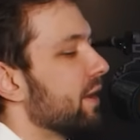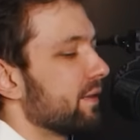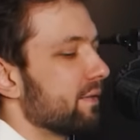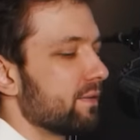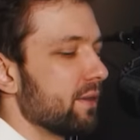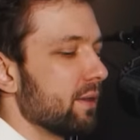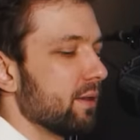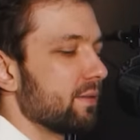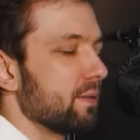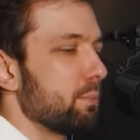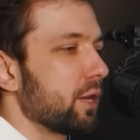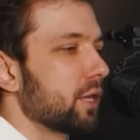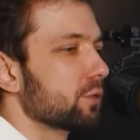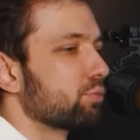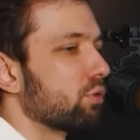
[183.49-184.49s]
The
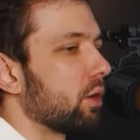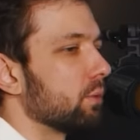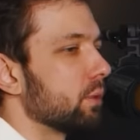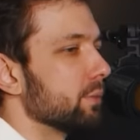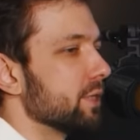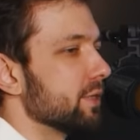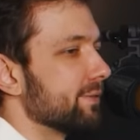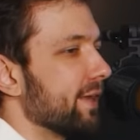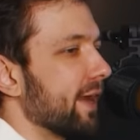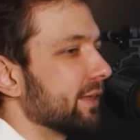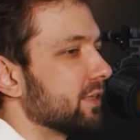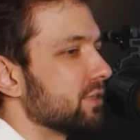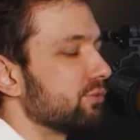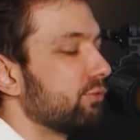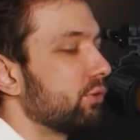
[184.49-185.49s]
biggest problem is that
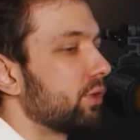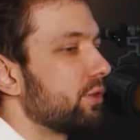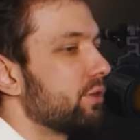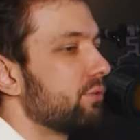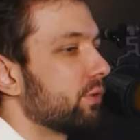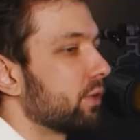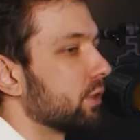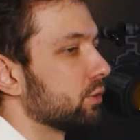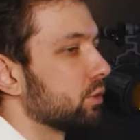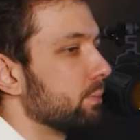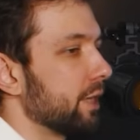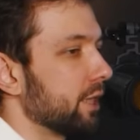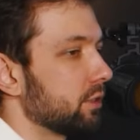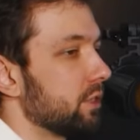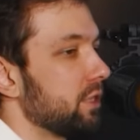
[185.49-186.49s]
it's very difficult to
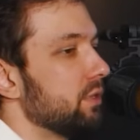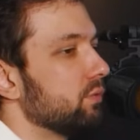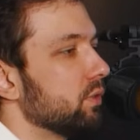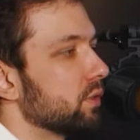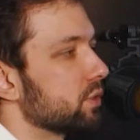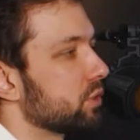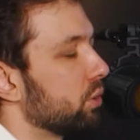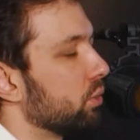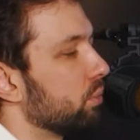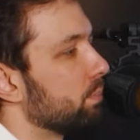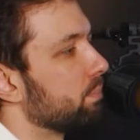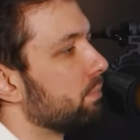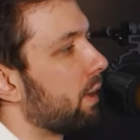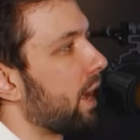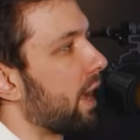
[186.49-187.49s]
make it even, so
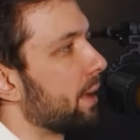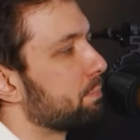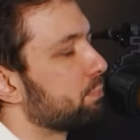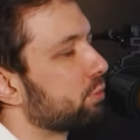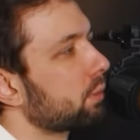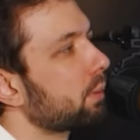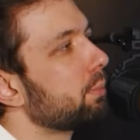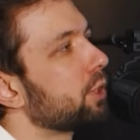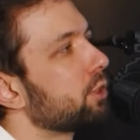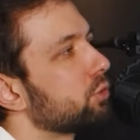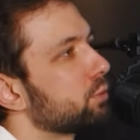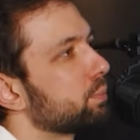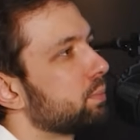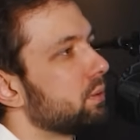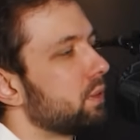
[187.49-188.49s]
I probably
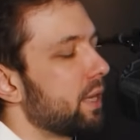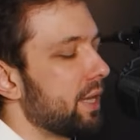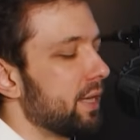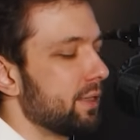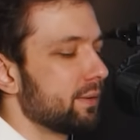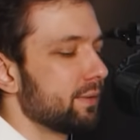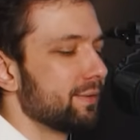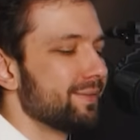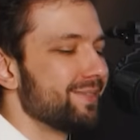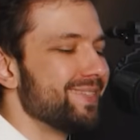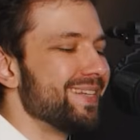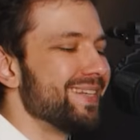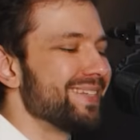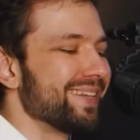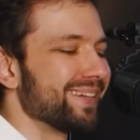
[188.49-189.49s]
could play
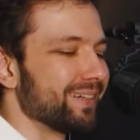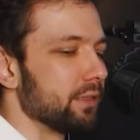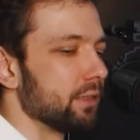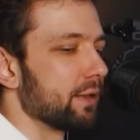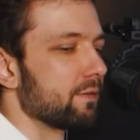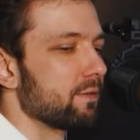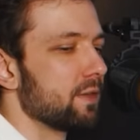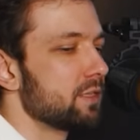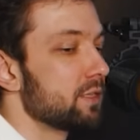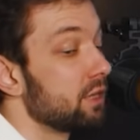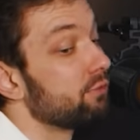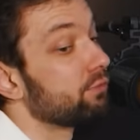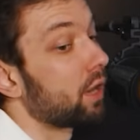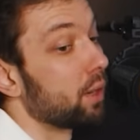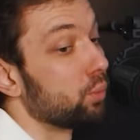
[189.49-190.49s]
decently like this
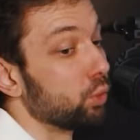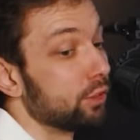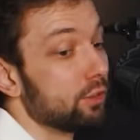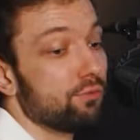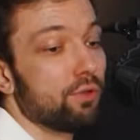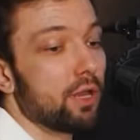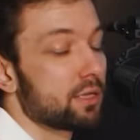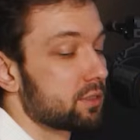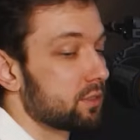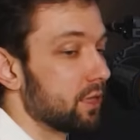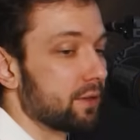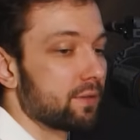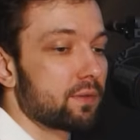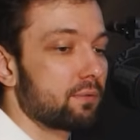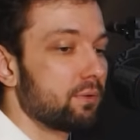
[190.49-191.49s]
if I would invest
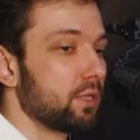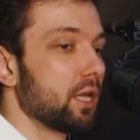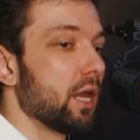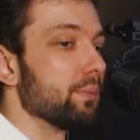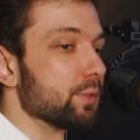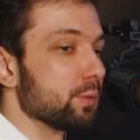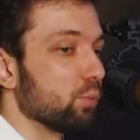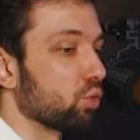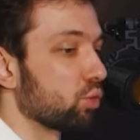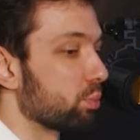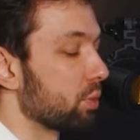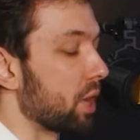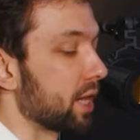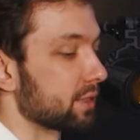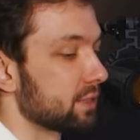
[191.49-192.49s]
like 3 times more
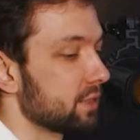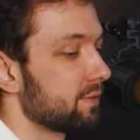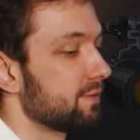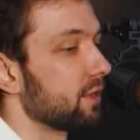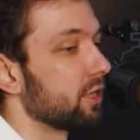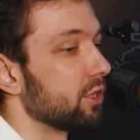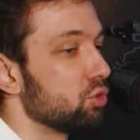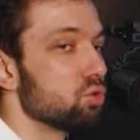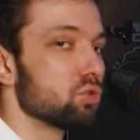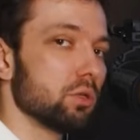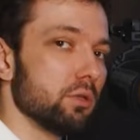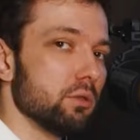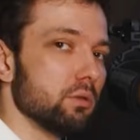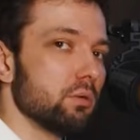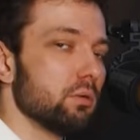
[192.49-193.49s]
practicing than I
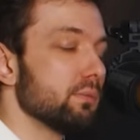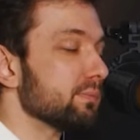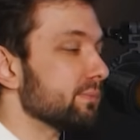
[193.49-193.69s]
usually do